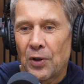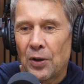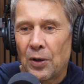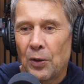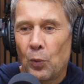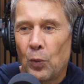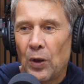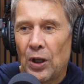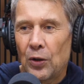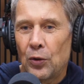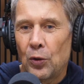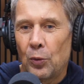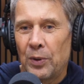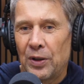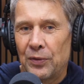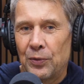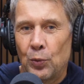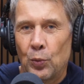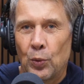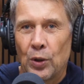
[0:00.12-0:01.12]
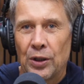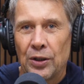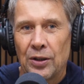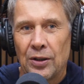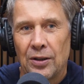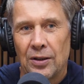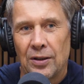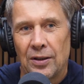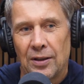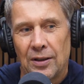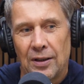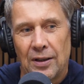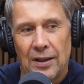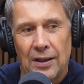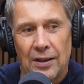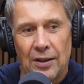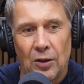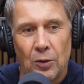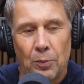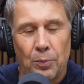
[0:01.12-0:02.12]
welcome everyone at
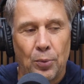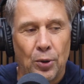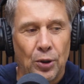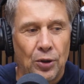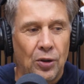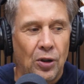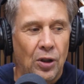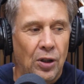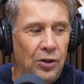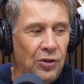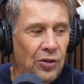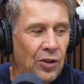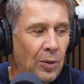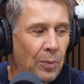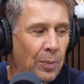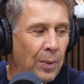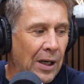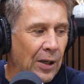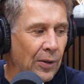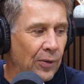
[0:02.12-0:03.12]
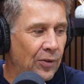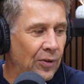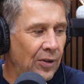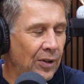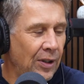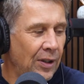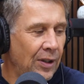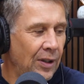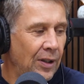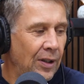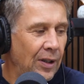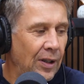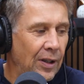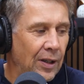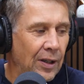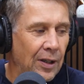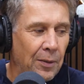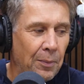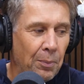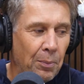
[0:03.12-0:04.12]
our podcast about
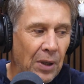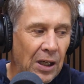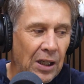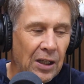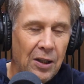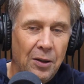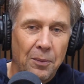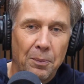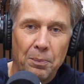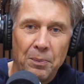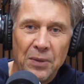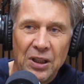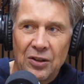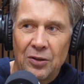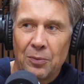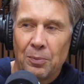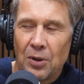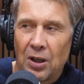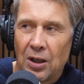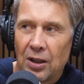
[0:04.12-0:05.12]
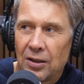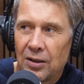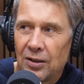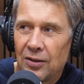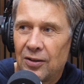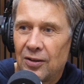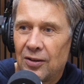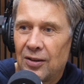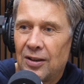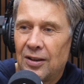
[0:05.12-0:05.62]
MACH MidMarket.